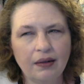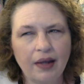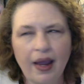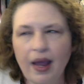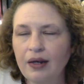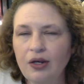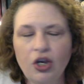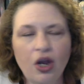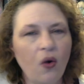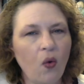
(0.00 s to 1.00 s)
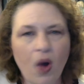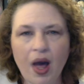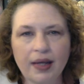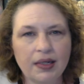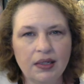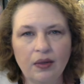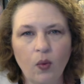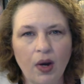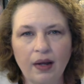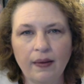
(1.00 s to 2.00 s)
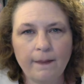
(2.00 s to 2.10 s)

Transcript: I had no idea why.